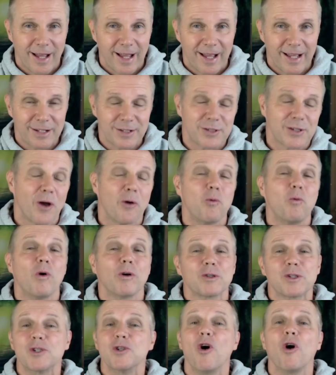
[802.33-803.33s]
And so
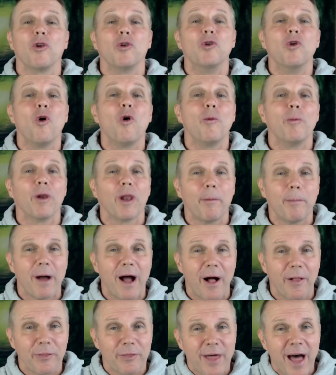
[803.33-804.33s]
what's not normal
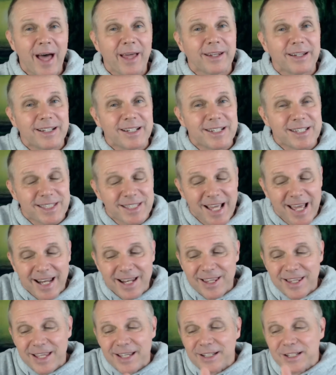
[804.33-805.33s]
about that is then
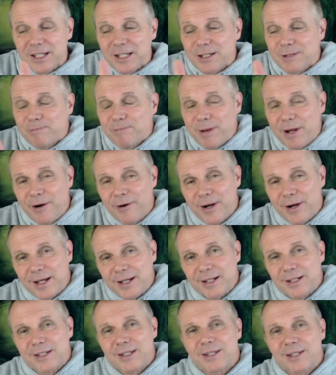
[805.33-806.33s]
the
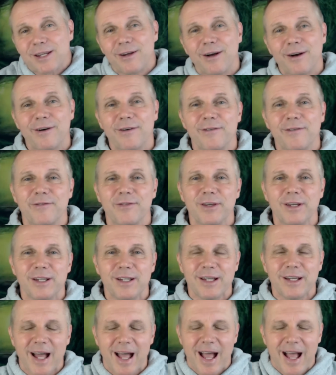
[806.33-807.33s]
experience of the
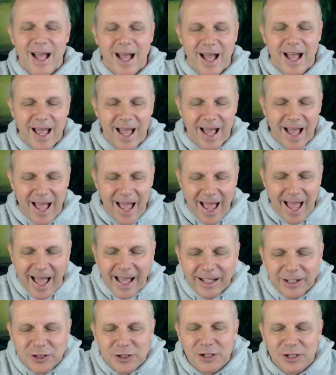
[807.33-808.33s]

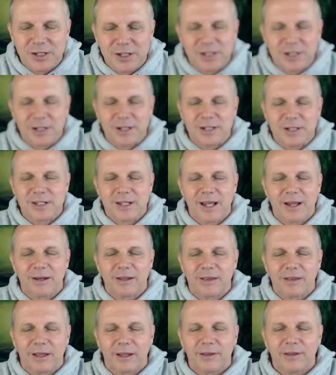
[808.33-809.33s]
anxiousness
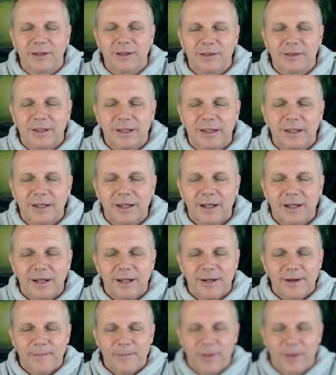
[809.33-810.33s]
and
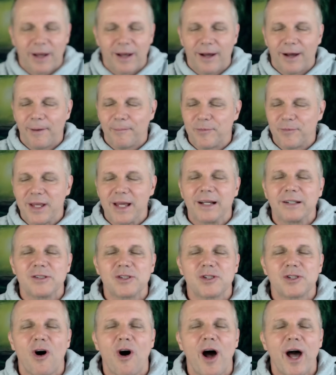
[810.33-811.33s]
the
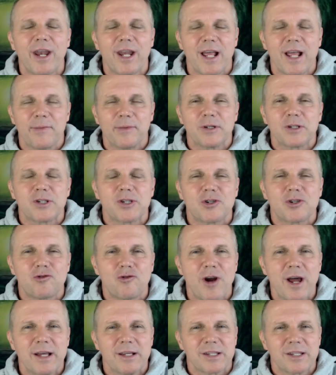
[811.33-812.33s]
anxiety and the
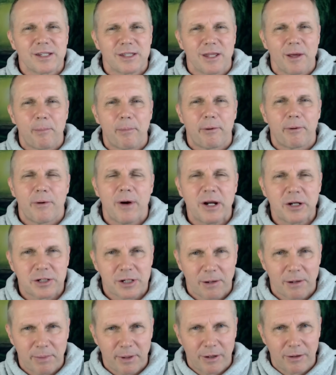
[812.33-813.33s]
stress and the
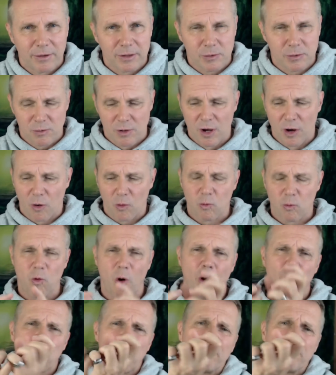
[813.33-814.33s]
pressure, because
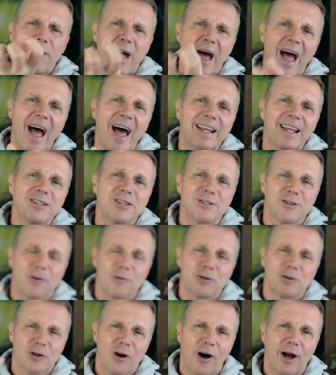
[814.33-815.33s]
what we've had so
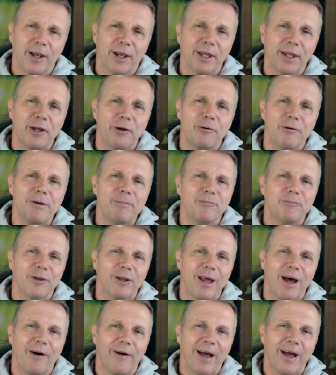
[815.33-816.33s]
tightly gripped in
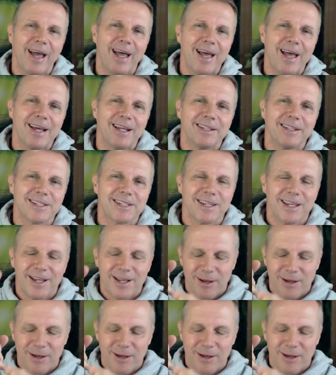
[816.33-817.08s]
our hands